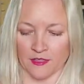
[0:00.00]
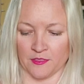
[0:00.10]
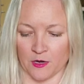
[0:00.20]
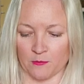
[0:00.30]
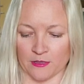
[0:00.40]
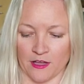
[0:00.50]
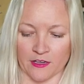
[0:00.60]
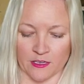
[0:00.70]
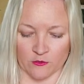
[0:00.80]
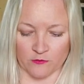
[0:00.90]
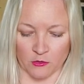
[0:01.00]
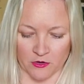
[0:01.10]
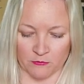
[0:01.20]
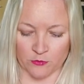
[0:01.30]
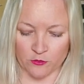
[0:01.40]
They're blocking
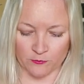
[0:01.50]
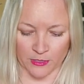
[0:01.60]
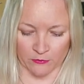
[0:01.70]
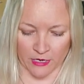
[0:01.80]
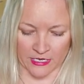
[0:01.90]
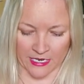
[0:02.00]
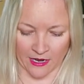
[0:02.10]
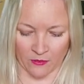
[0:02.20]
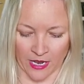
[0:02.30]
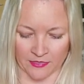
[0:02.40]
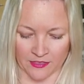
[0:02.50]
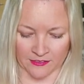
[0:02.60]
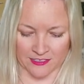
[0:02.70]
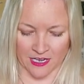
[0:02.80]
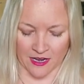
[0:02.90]
forward movement right now at
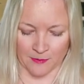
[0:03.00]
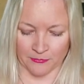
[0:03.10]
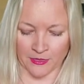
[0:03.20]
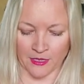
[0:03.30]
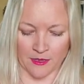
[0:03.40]
this time.